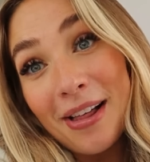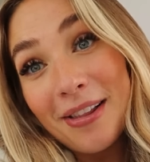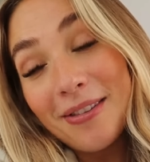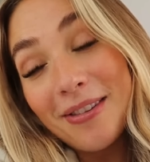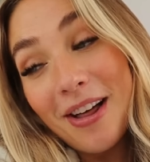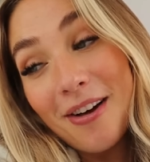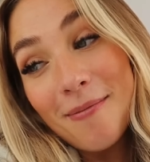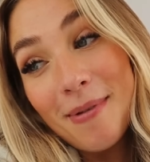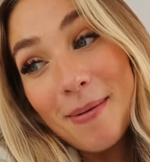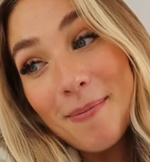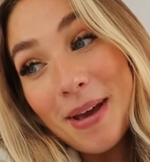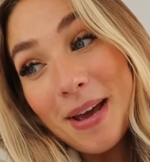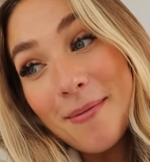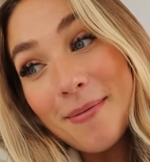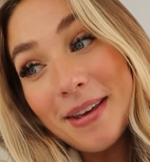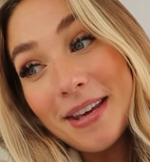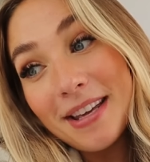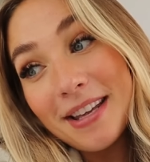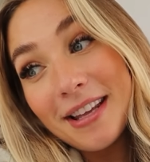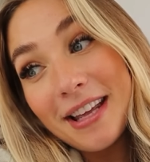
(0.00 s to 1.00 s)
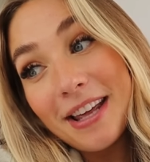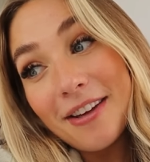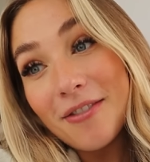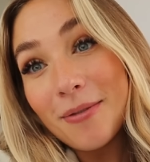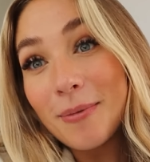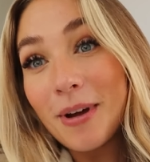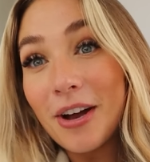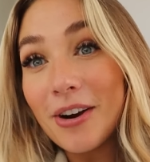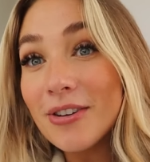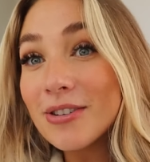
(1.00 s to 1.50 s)
love my baby and give
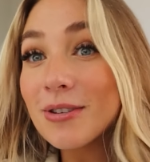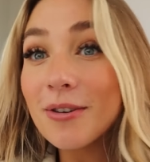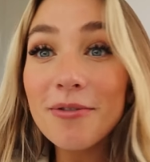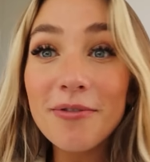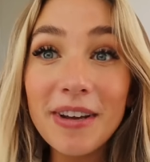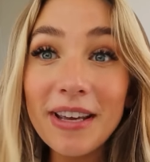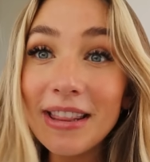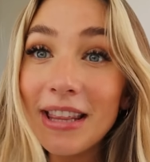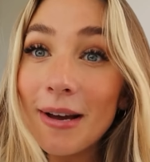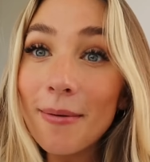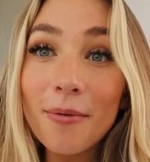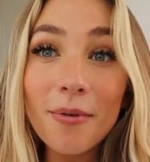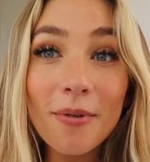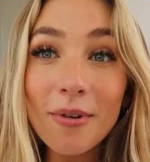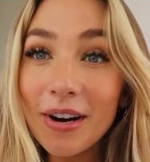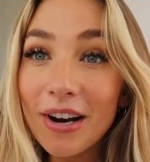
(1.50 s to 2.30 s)
him cuddles or feed them or